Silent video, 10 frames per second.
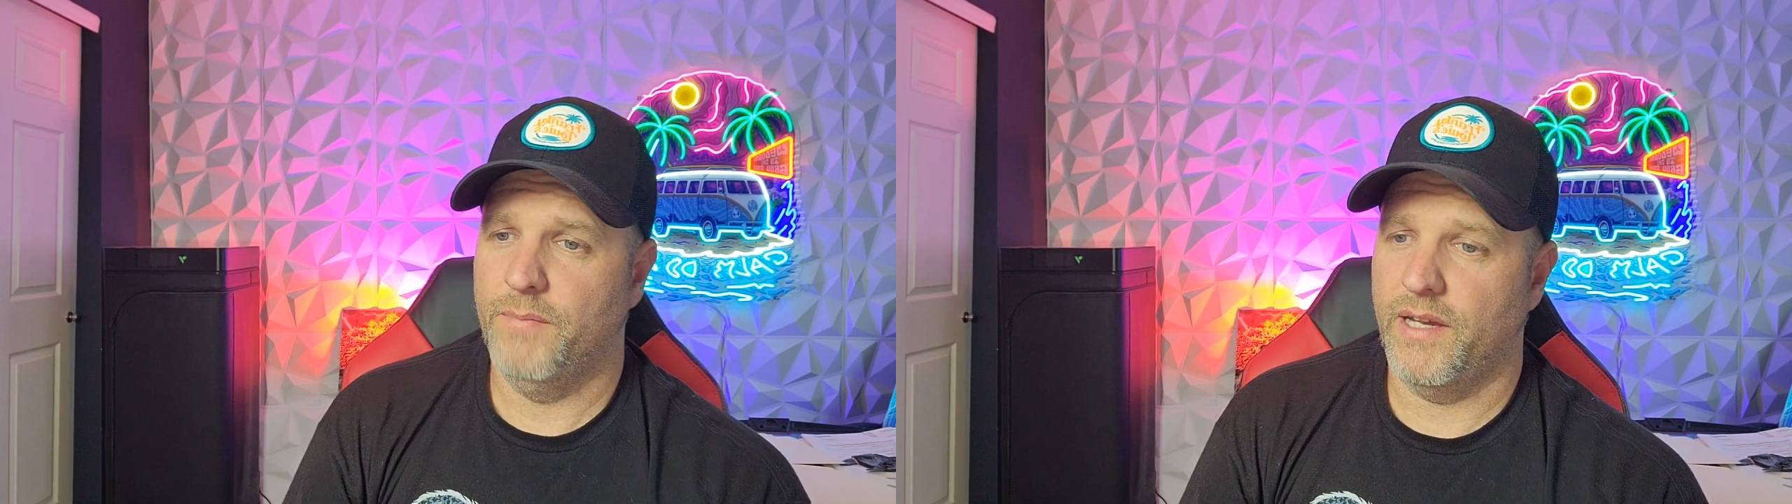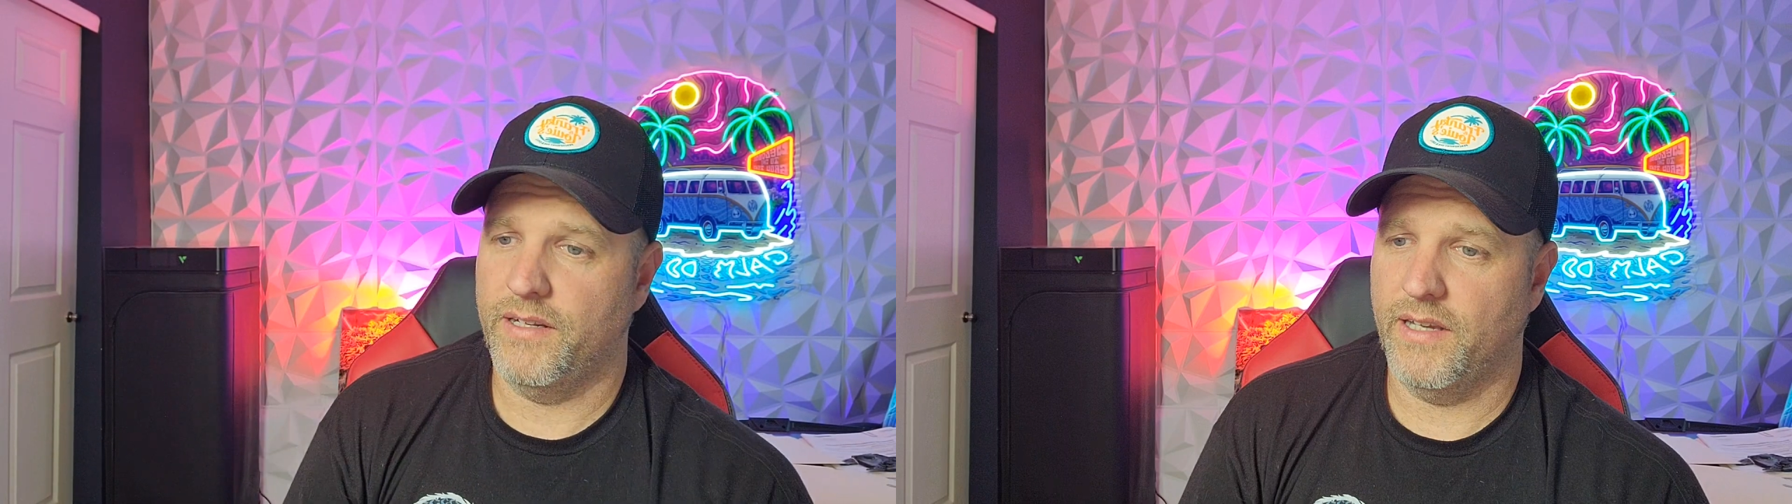
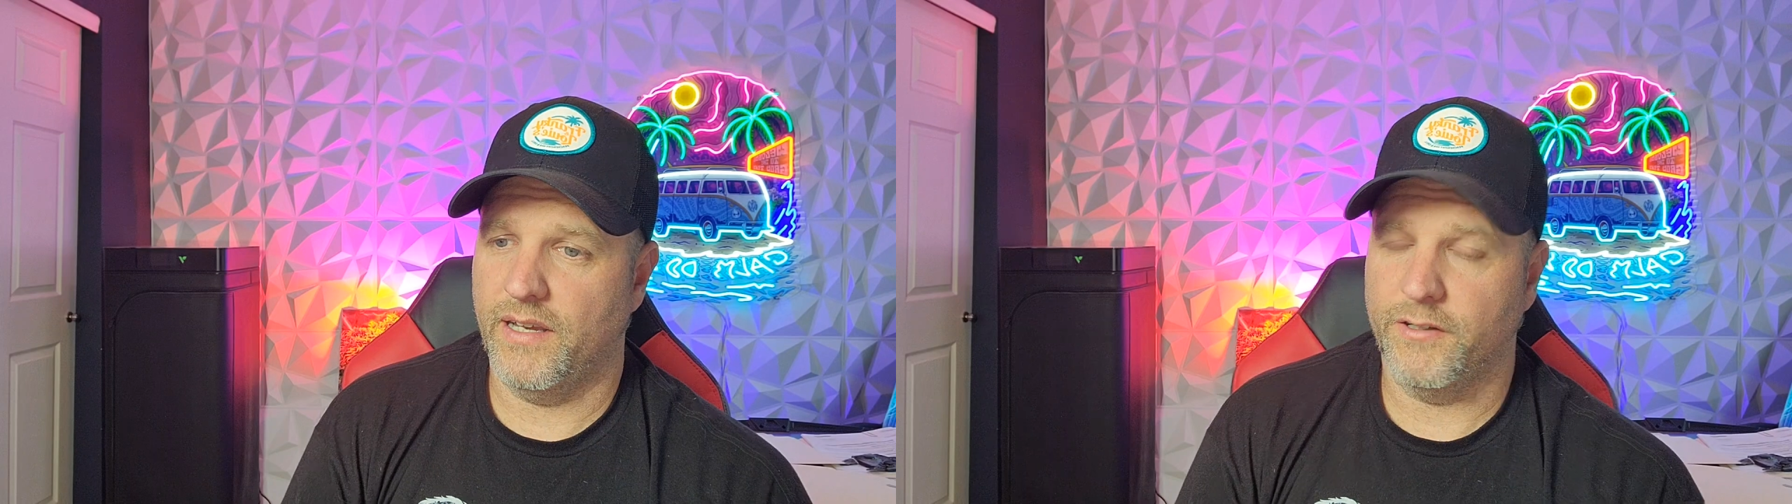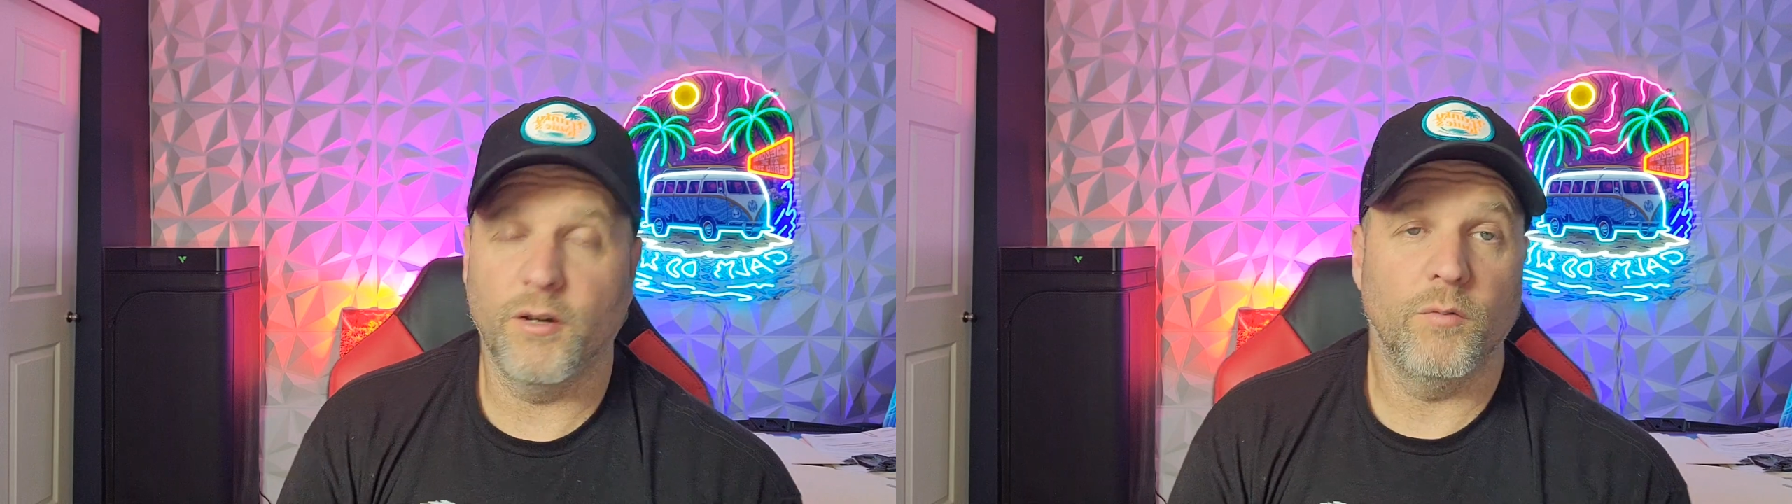But
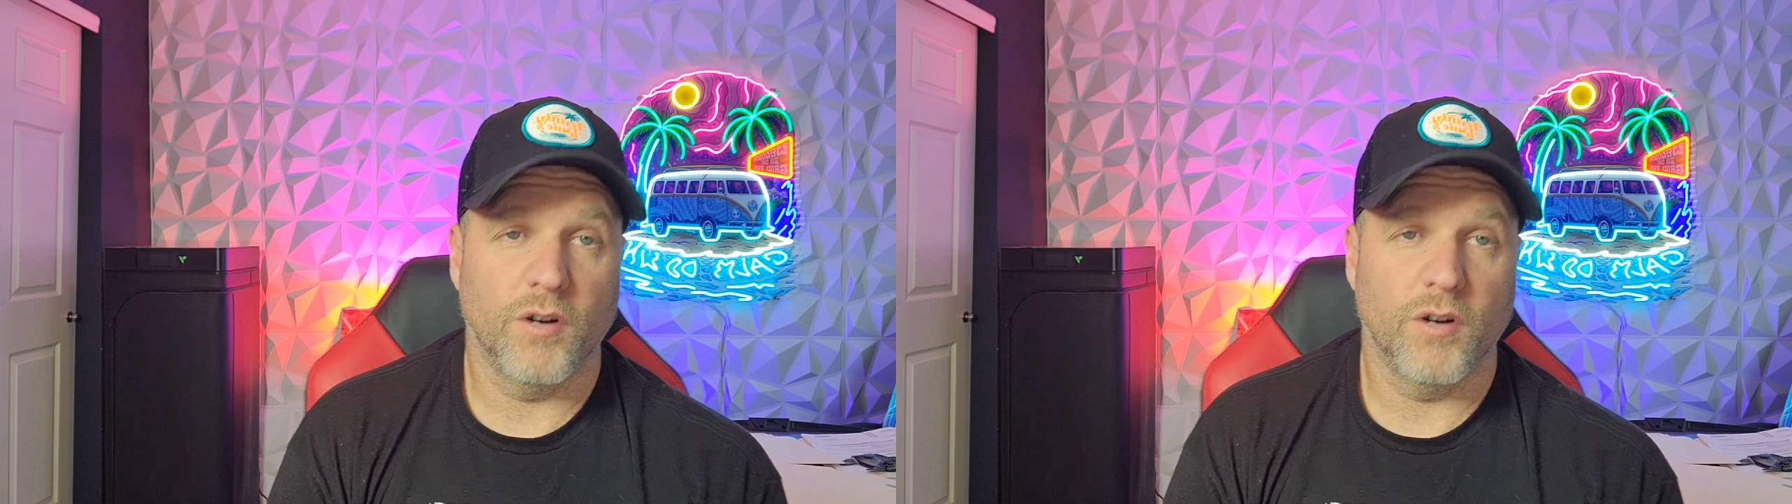uh, don't